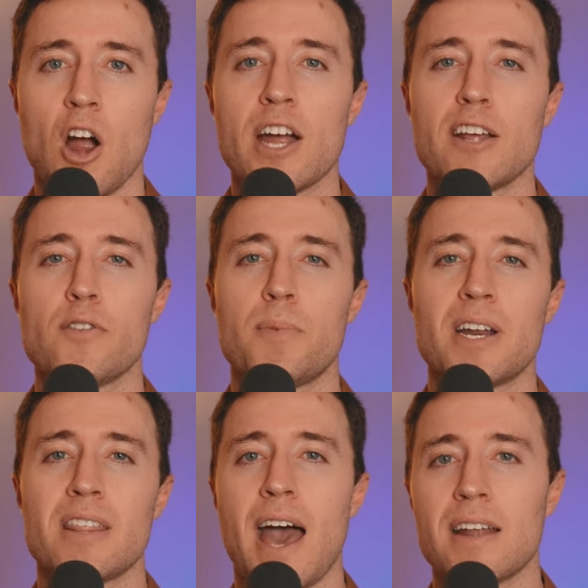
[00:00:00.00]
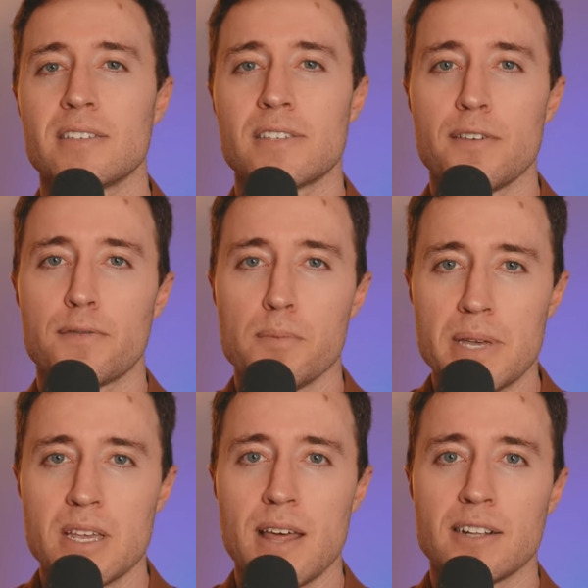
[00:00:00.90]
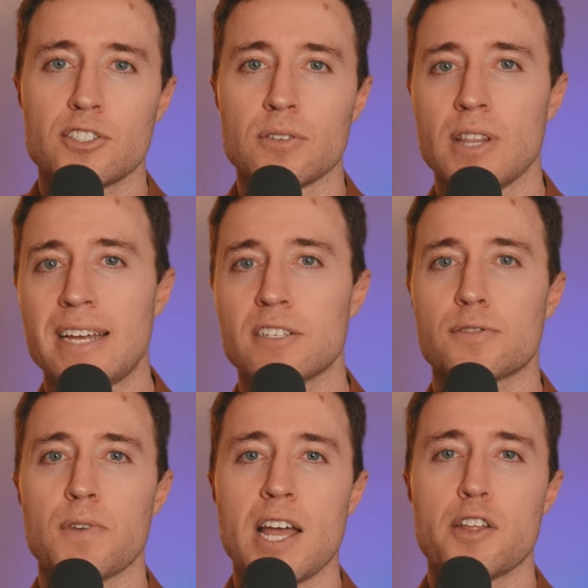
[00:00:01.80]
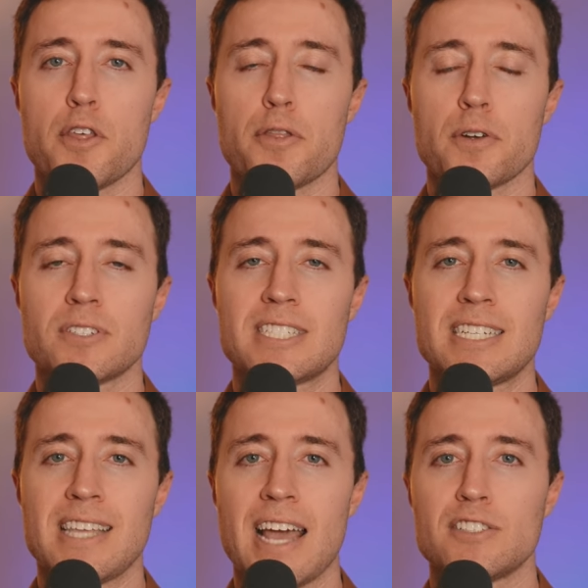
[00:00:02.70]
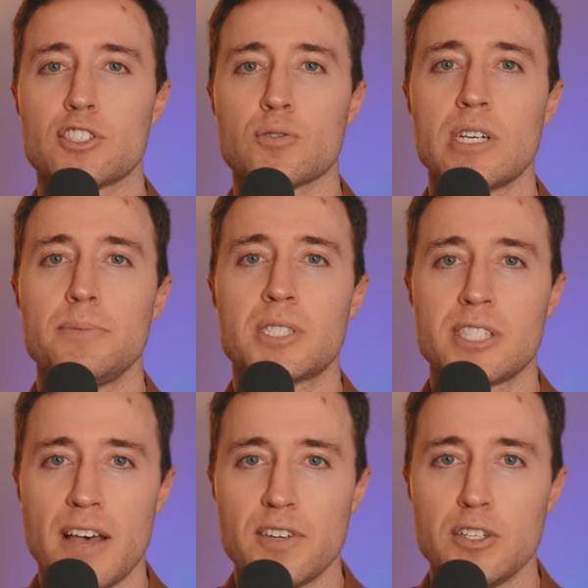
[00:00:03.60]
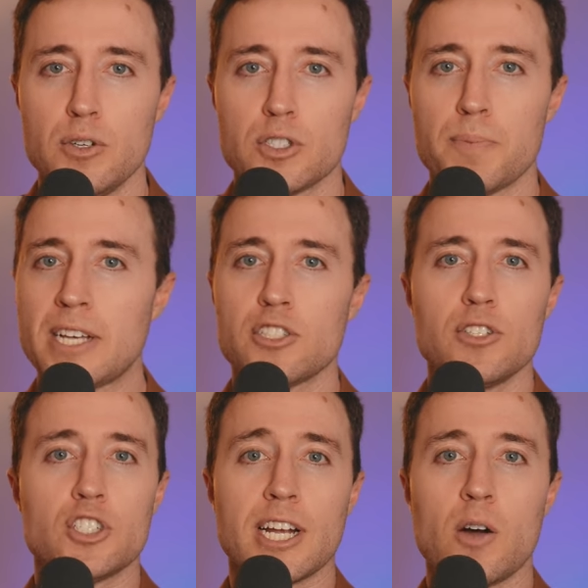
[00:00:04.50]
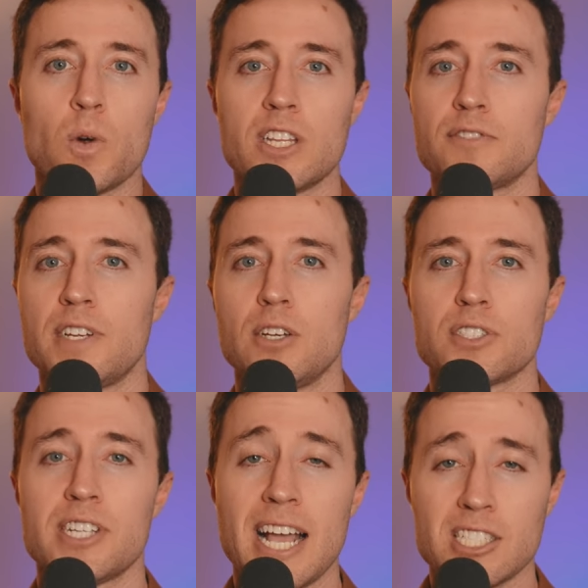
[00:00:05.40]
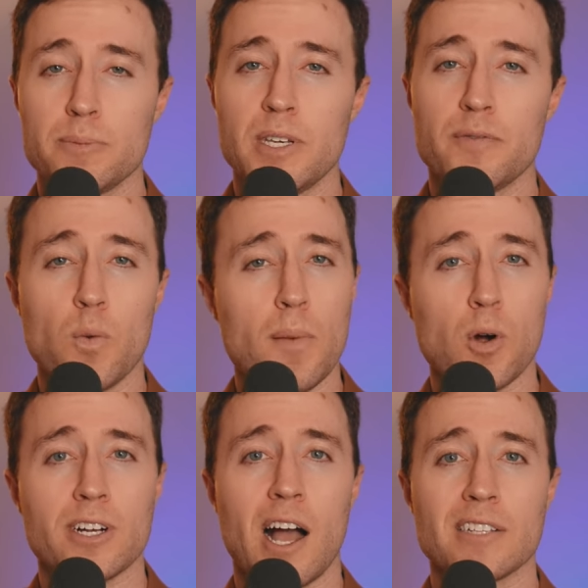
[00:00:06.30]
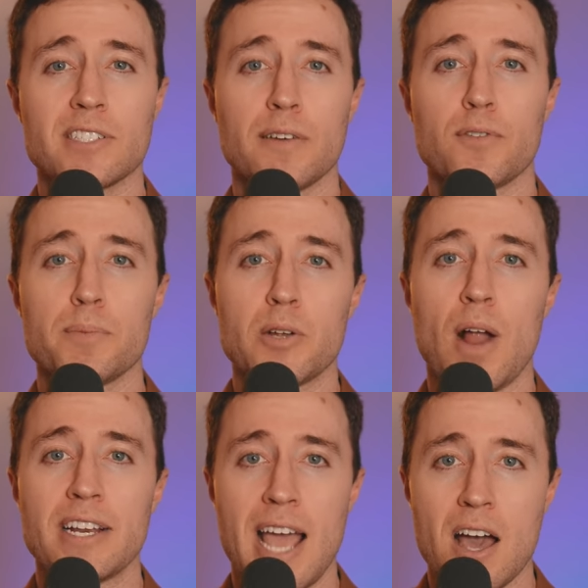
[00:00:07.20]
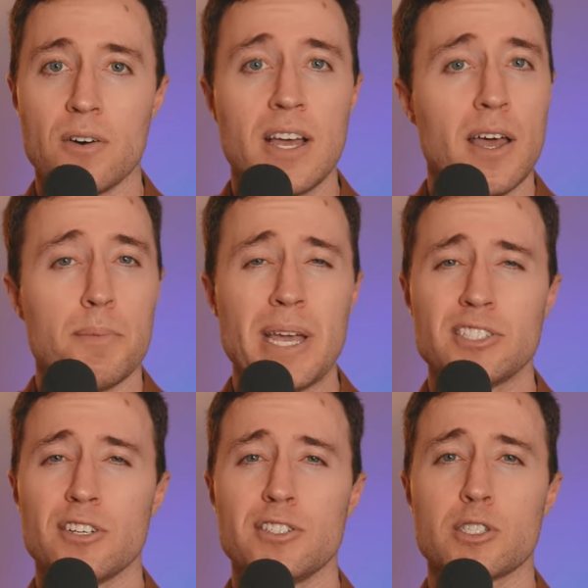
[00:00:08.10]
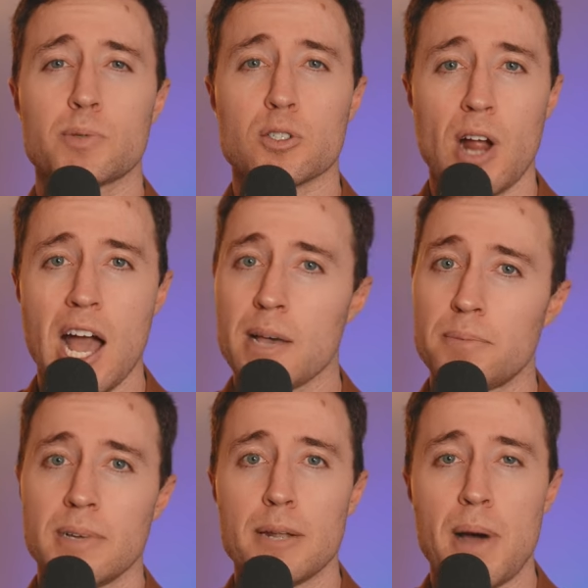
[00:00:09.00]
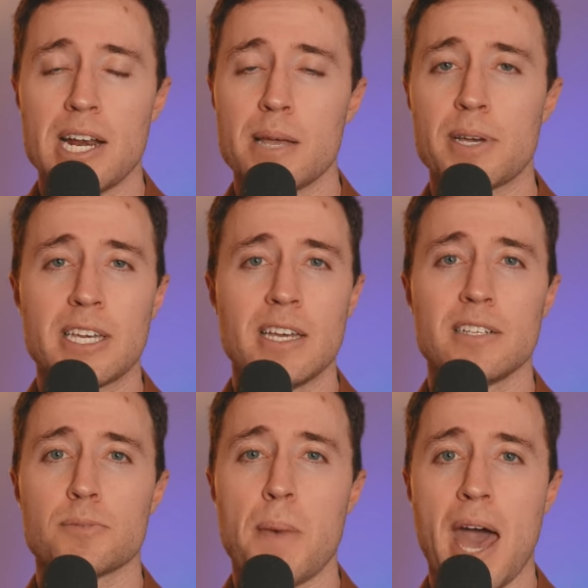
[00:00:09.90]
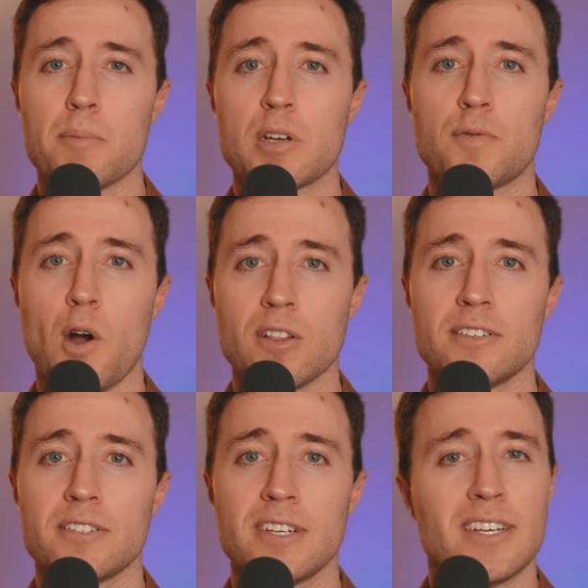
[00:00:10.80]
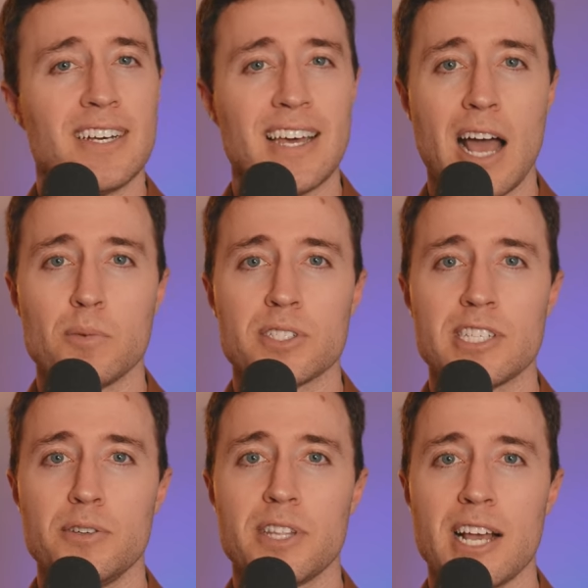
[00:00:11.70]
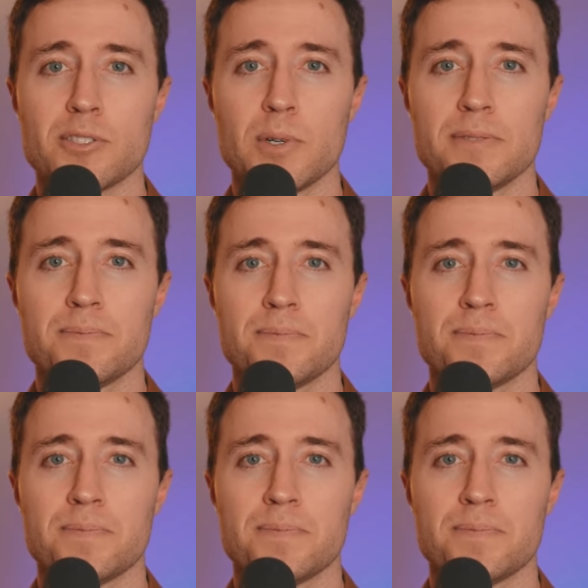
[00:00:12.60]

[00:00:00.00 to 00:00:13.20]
All right, everybody, that is it for me. That is your latest Friday the 13th and Scream 7 news. Make sure you check out one of these videos next to me if you want more content from me right now. Make sure you subscribe. And my name again is Matt McFarland, and I will see you in the next one.